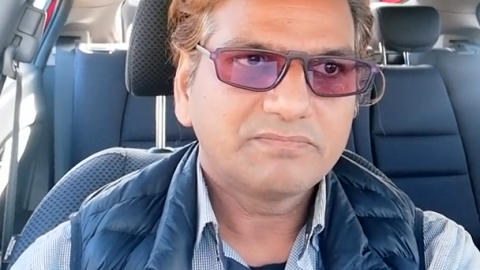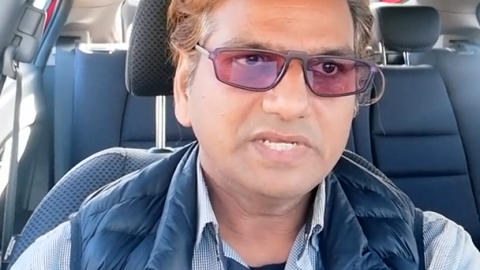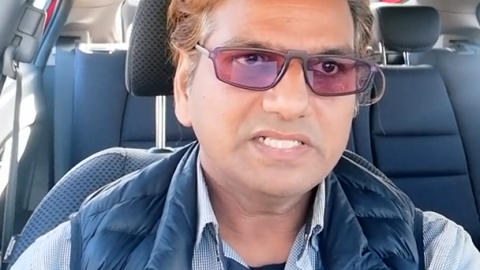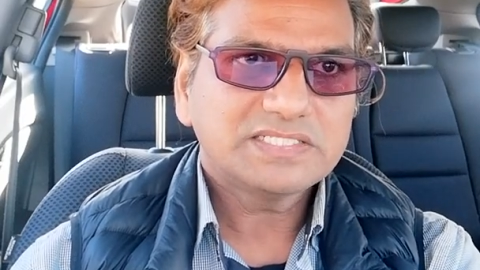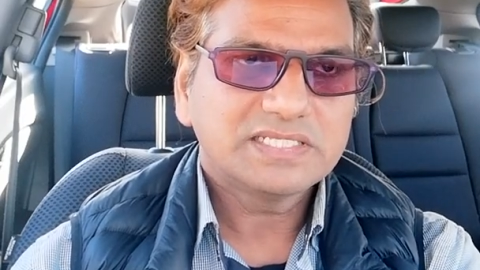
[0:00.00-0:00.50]

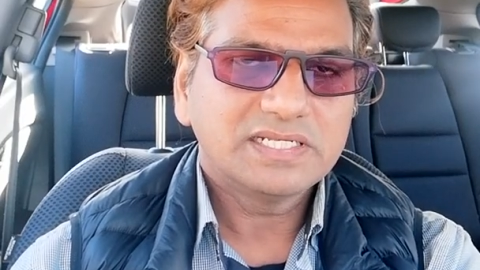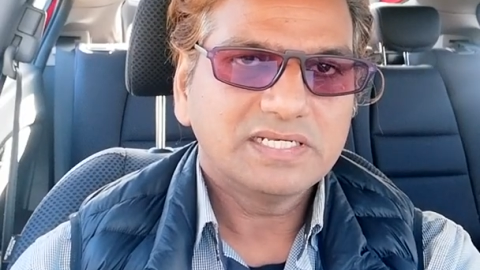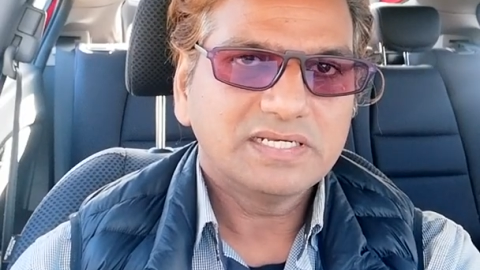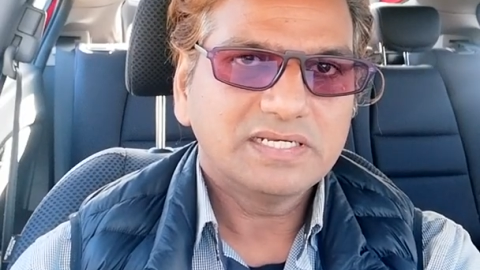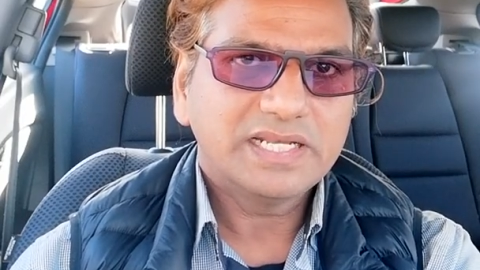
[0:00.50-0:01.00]
please
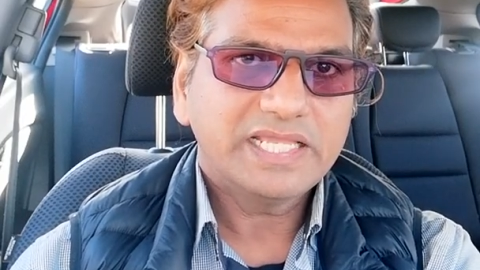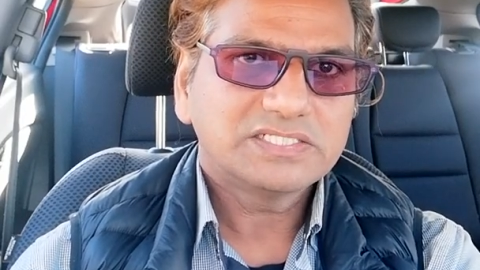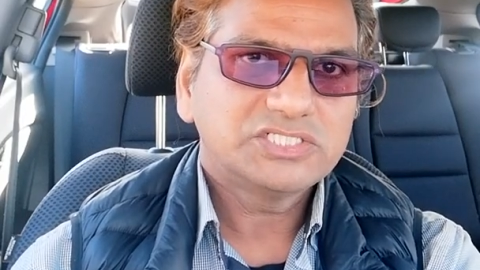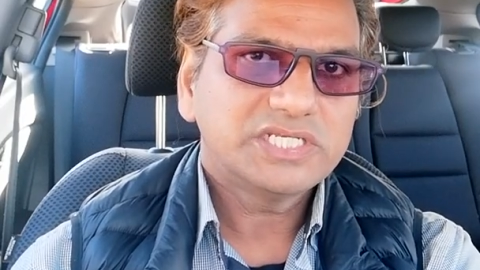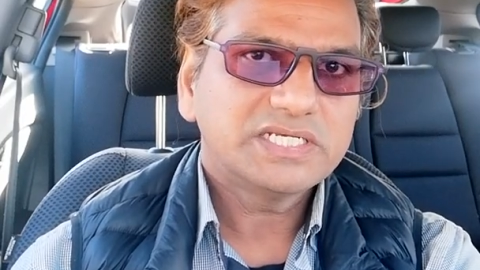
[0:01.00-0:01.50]
like,
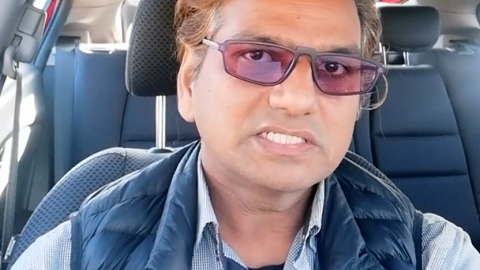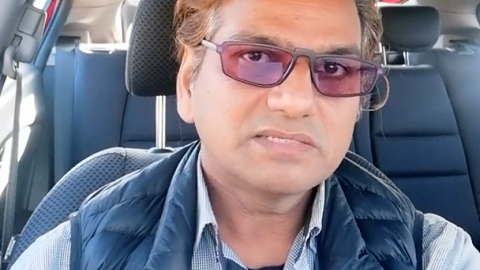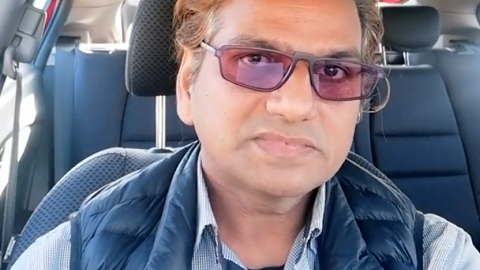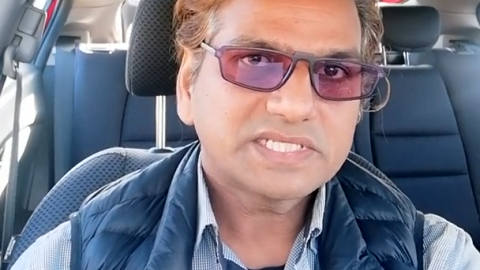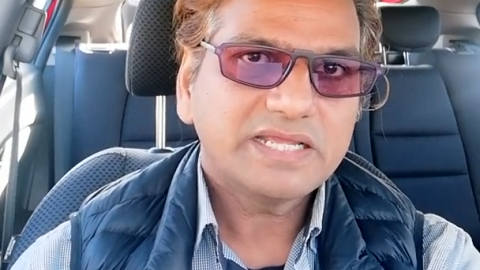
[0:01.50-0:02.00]
share and
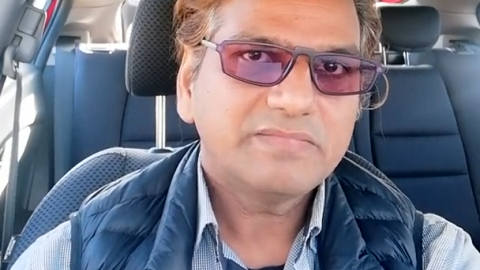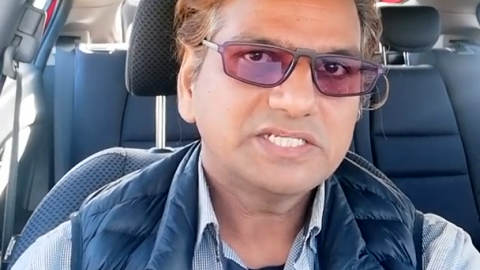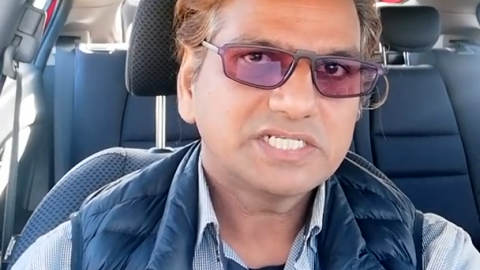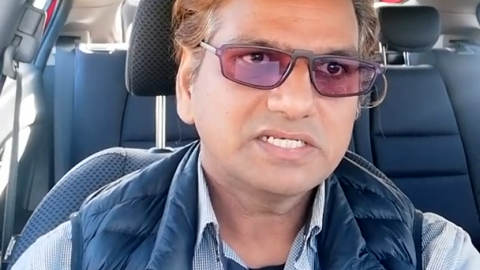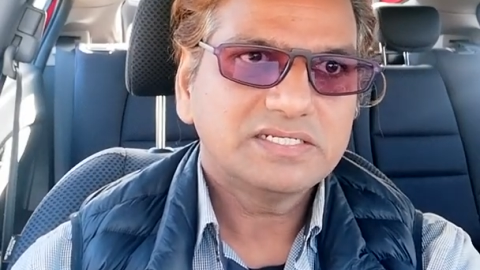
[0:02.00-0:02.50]
subscribe my
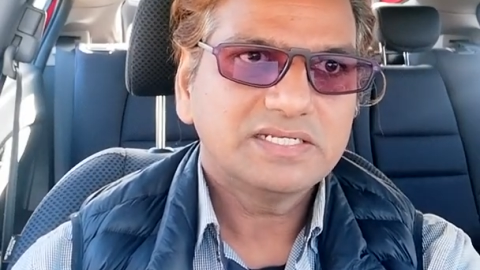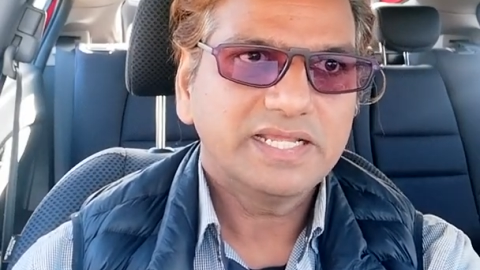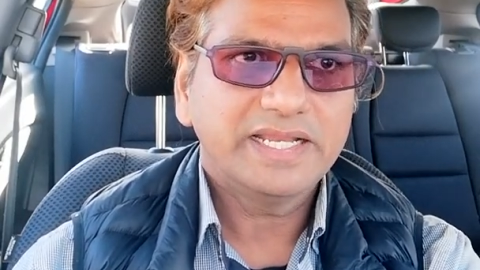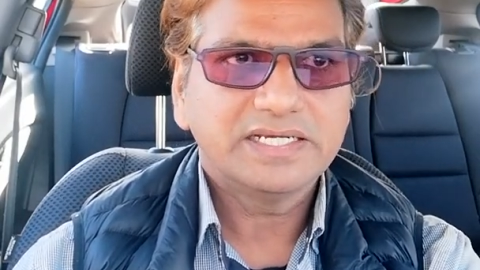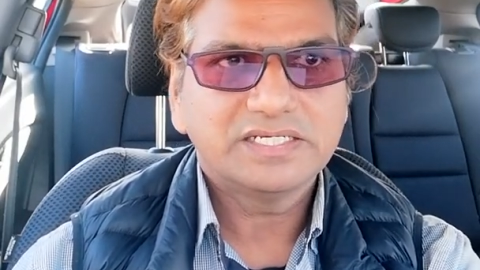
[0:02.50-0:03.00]
channel
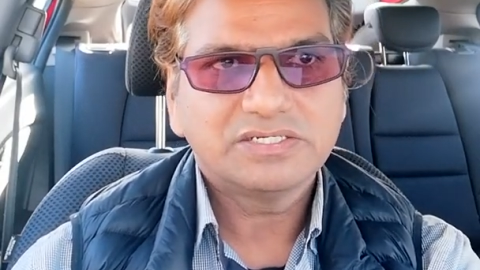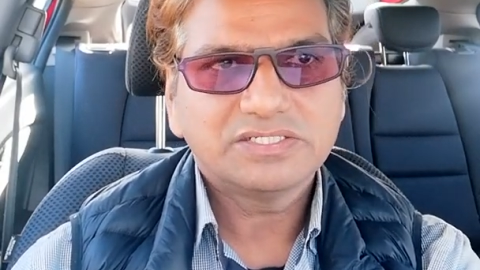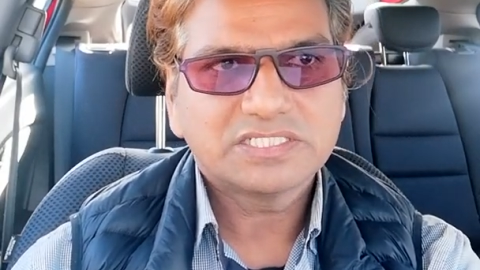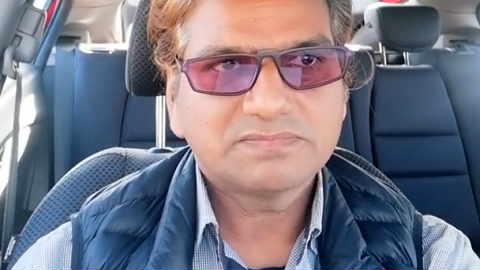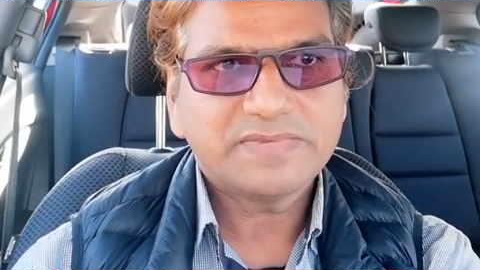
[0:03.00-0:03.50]
and
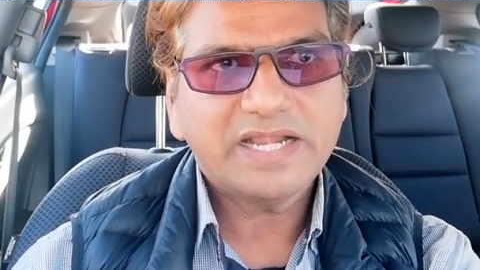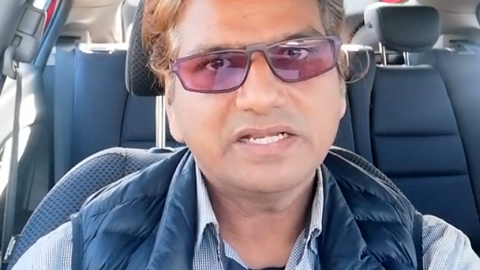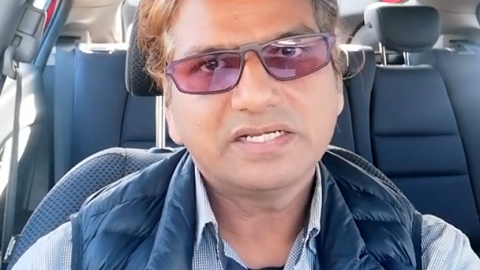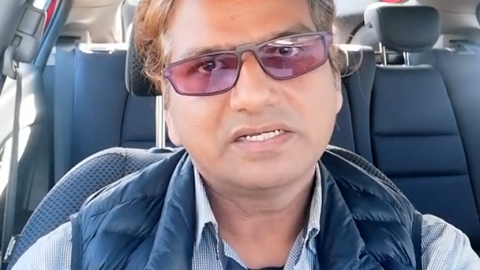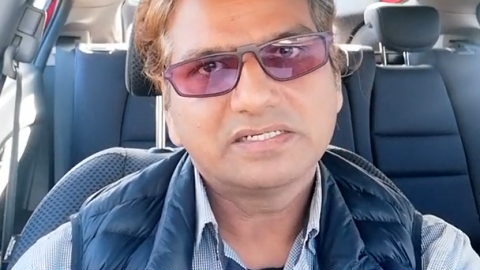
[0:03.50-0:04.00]
spread
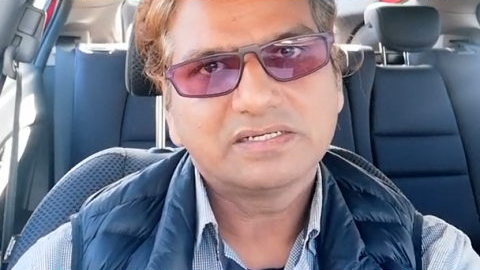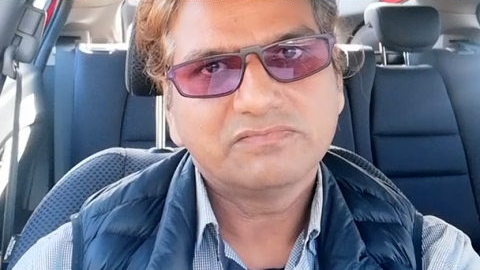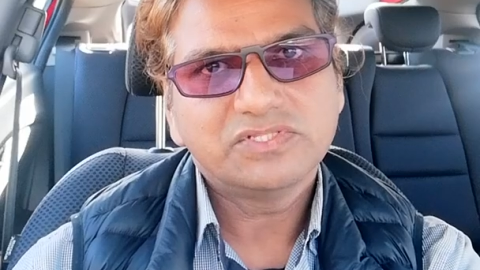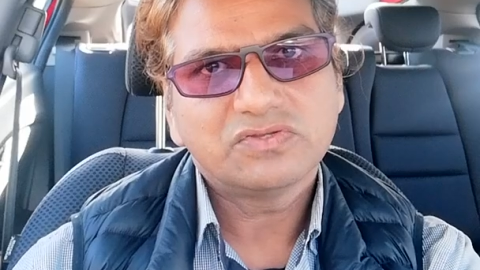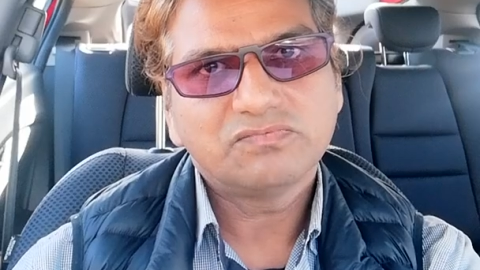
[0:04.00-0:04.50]
it
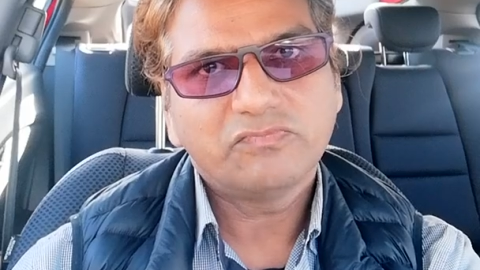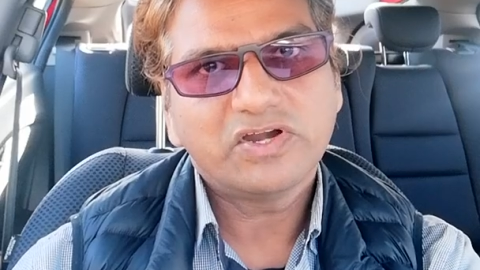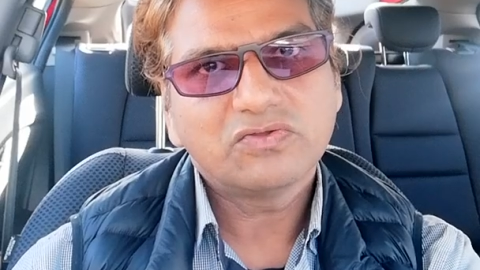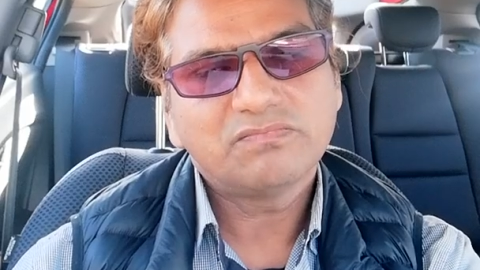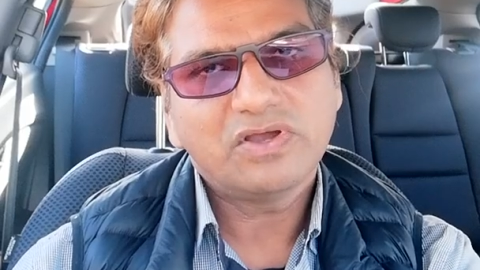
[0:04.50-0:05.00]
with your
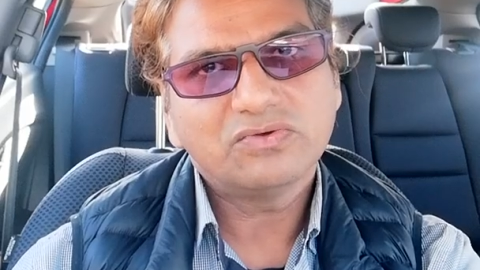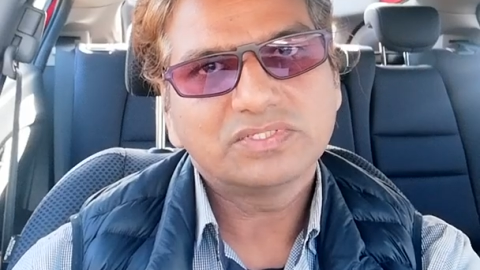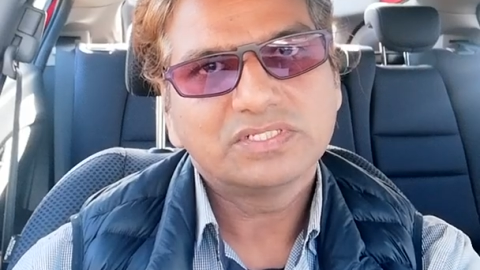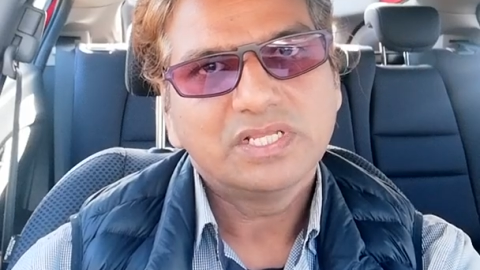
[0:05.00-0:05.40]
word of mouth